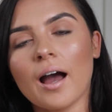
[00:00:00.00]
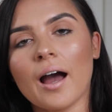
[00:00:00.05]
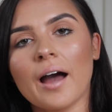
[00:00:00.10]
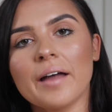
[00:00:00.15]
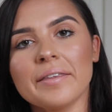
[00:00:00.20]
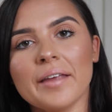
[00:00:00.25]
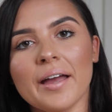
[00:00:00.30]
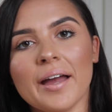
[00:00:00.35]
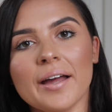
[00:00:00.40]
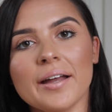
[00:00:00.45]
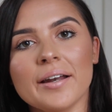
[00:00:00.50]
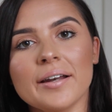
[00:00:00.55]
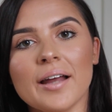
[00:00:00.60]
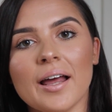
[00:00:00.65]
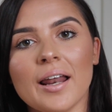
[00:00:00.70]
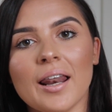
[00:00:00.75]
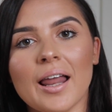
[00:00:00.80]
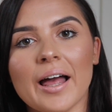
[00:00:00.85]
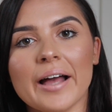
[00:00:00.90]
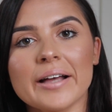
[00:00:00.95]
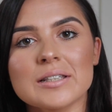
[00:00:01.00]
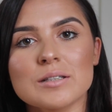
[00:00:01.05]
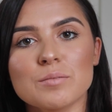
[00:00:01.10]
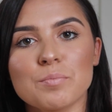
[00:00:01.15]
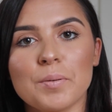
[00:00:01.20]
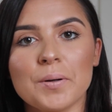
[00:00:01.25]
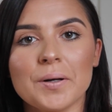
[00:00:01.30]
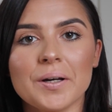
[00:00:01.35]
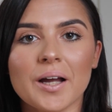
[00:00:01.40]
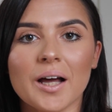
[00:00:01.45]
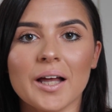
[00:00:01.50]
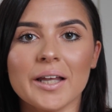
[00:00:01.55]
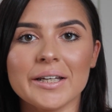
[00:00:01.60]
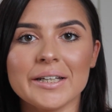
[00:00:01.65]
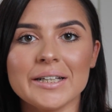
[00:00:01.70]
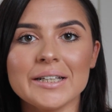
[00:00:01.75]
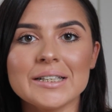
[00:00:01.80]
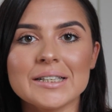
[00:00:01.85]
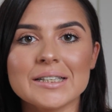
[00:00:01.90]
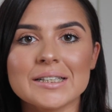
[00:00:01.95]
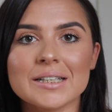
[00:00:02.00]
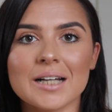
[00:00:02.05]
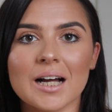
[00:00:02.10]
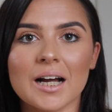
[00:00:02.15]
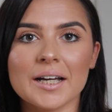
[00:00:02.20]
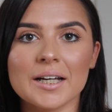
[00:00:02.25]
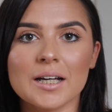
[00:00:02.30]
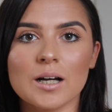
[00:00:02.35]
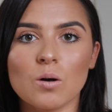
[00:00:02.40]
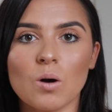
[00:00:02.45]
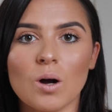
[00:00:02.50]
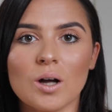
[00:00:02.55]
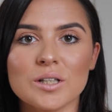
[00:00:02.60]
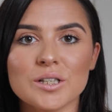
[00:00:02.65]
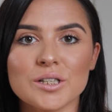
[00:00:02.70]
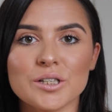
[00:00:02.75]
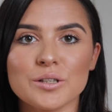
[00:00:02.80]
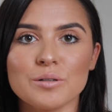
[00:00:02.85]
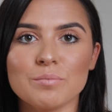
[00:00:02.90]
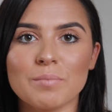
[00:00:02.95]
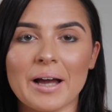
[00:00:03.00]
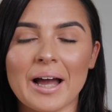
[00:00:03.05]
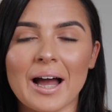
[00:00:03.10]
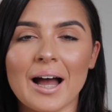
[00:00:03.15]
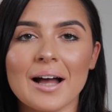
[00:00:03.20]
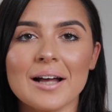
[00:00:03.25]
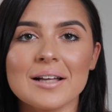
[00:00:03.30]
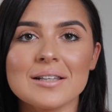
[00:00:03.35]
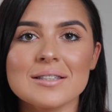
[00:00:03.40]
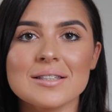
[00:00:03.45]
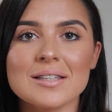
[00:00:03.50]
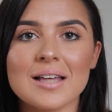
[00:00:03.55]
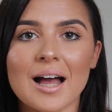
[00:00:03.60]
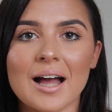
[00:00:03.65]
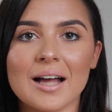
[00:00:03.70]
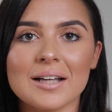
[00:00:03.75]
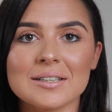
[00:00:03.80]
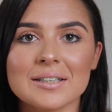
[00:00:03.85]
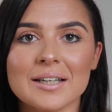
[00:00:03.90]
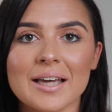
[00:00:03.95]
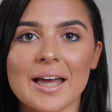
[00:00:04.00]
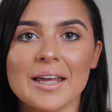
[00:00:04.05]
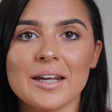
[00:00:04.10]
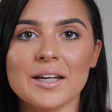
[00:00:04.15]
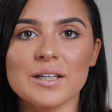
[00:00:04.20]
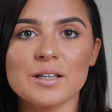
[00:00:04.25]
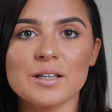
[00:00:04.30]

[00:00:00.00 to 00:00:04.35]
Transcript: And then last but not least, I go on to my hands, and again I